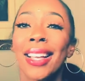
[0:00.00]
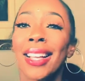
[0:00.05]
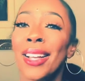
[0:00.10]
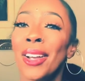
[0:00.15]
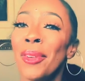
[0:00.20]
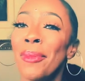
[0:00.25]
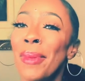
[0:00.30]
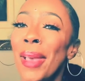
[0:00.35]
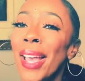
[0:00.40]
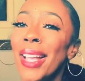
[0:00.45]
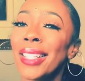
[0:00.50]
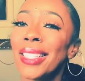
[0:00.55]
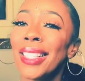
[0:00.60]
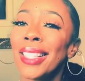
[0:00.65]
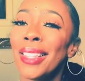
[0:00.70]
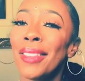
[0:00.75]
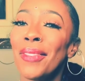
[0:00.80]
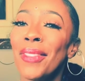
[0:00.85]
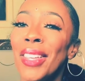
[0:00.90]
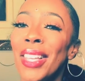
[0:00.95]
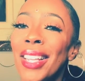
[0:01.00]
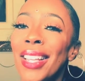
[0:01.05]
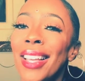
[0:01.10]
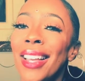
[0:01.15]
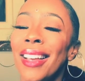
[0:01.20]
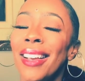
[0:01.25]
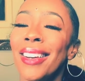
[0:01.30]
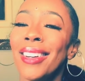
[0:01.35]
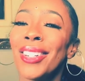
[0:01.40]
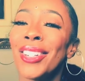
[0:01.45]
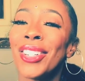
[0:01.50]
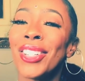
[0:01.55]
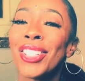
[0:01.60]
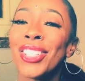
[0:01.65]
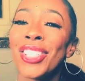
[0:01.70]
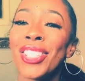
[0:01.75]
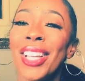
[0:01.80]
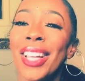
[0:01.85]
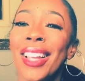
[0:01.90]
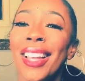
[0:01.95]
Go back to the video,
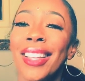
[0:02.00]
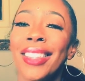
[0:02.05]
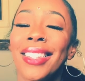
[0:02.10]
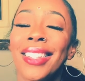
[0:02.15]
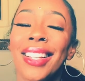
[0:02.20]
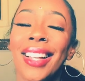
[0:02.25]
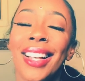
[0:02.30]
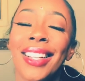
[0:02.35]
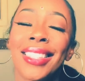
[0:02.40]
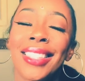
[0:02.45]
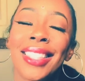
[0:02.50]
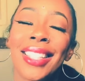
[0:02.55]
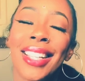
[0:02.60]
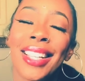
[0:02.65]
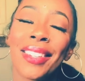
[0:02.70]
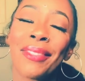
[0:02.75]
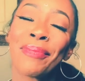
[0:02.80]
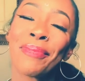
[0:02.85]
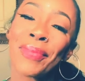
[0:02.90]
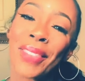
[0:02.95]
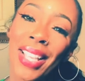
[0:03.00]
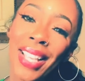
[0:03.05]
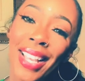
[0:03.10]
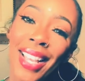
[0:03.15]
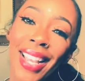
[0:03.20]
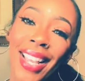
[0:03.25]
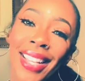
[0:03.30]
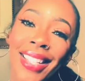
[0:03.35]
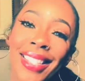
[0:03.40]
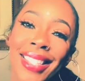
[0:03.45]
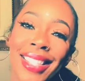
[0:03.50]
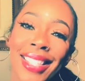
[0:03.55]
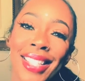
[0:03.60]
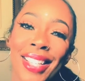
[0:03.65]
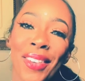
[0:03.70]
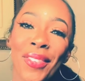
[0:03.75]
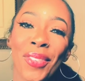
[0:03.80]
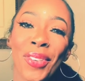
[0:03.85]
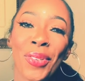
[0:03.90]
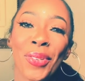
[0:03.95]
check out the content, and
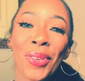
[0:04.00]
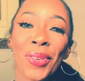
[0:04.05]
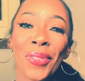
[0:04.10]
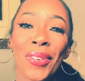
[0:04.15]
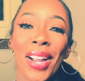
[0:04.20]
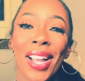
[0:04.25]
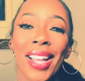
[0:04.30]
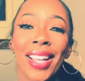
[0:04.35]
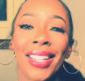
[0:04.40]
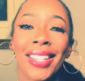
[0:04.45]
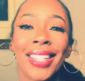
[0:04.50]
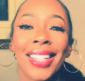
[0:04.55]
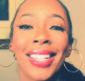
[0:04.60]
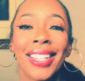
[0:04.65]
see if you are right.